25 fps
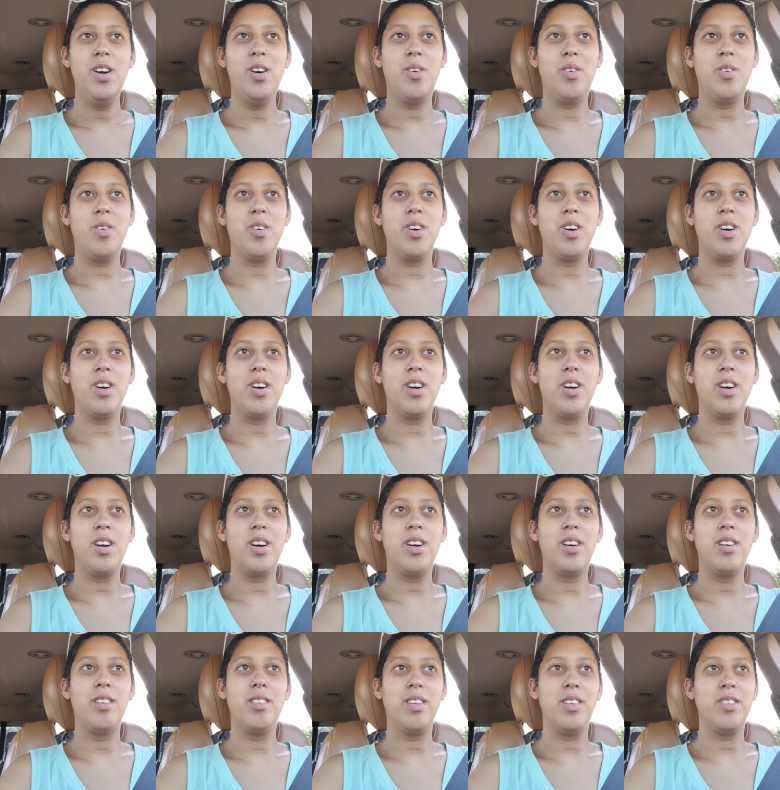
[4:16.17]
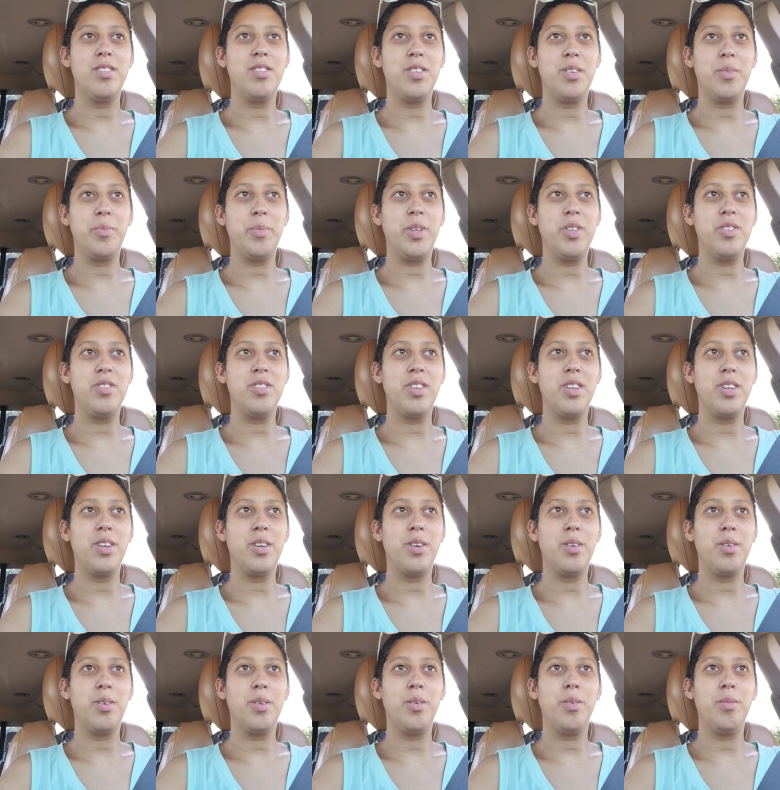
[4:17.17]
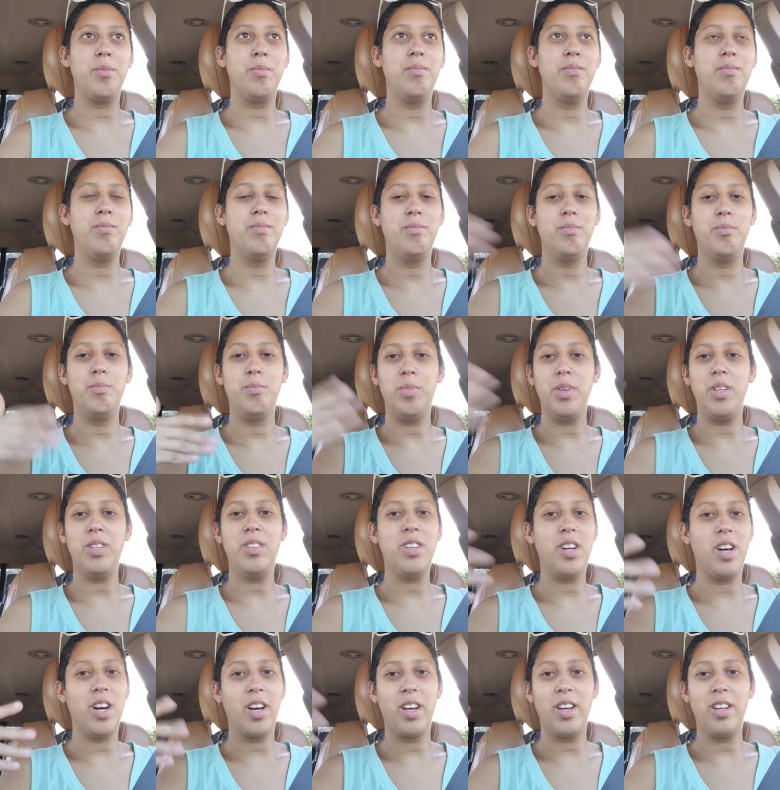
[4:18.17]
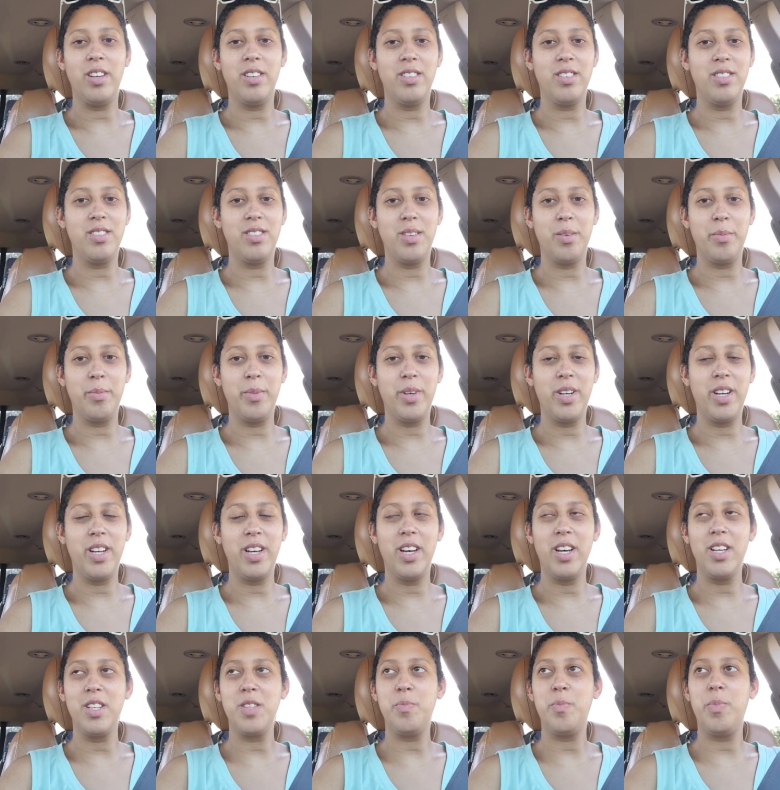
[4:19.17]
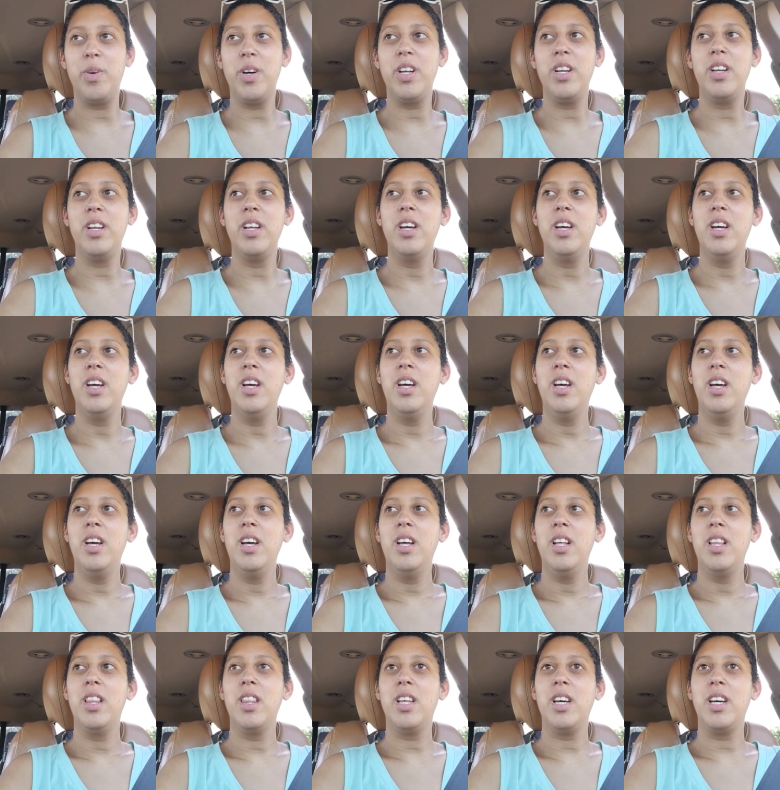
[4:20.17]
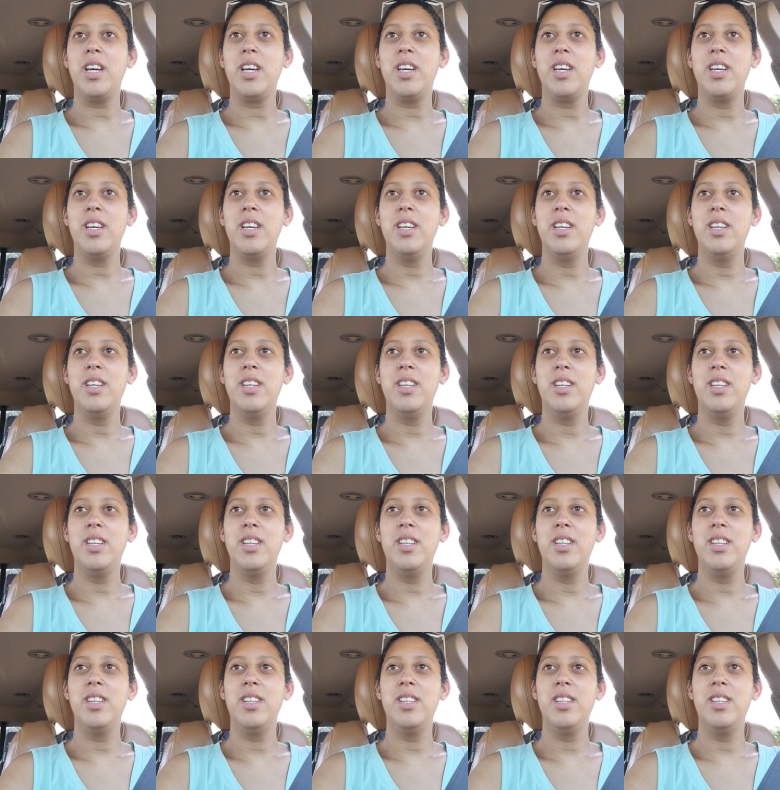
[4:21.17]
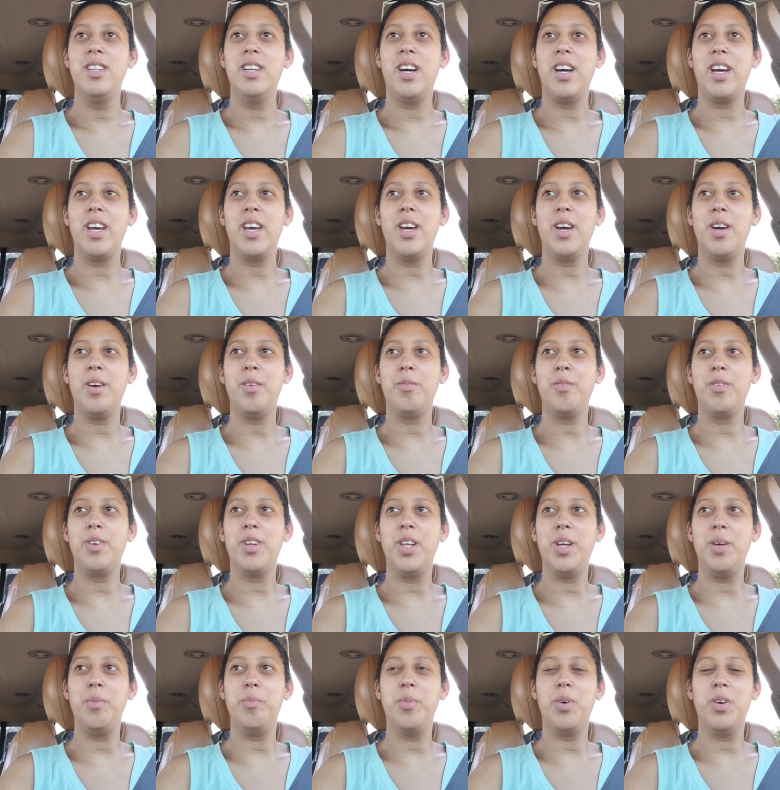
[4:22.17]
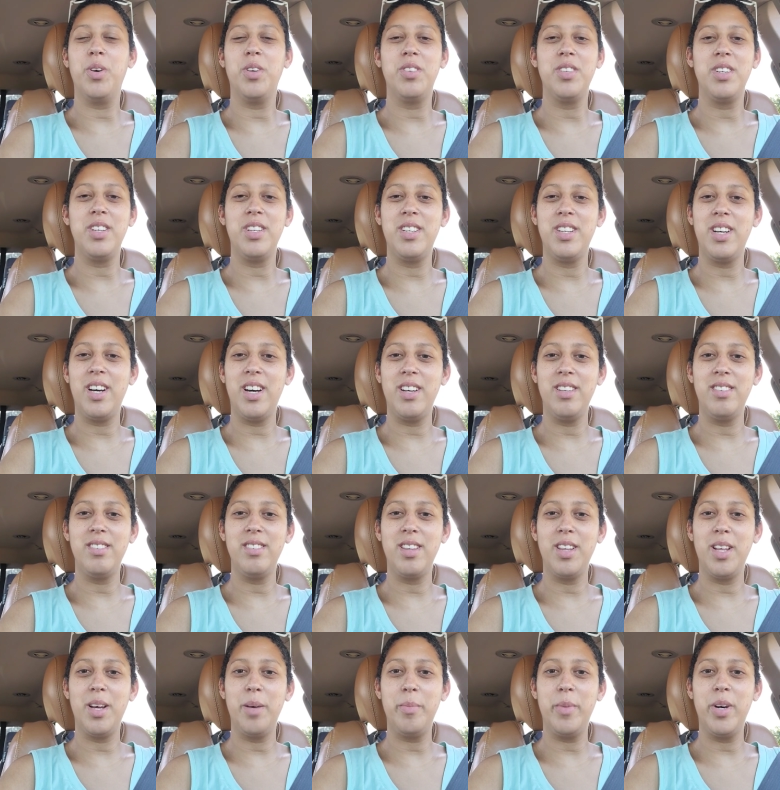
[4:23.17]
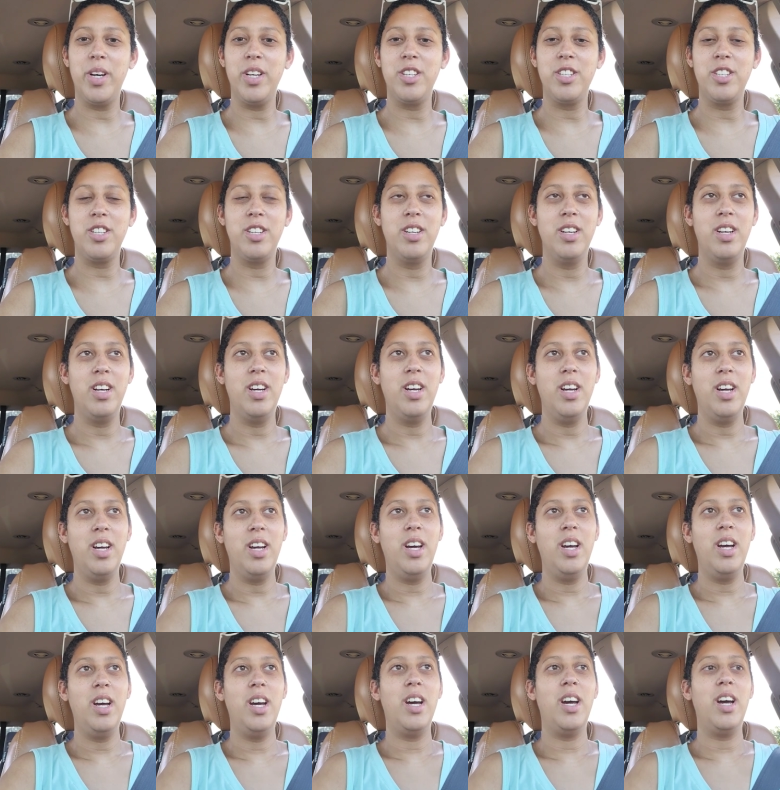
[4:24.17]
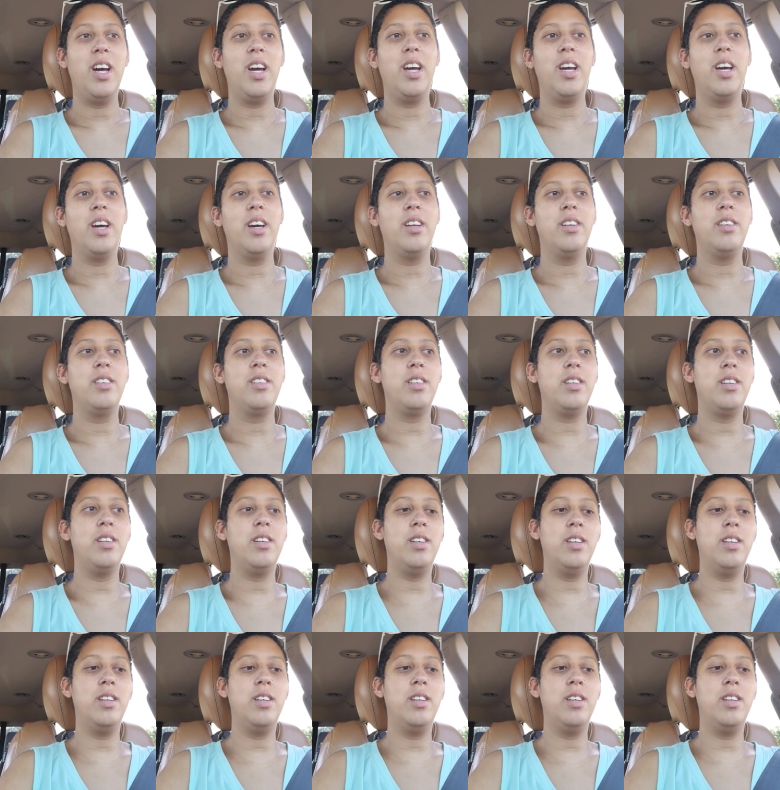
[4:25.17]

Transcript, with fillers: or listen to music or be talking to someone, I guess. But like, I can't really multitask that much, and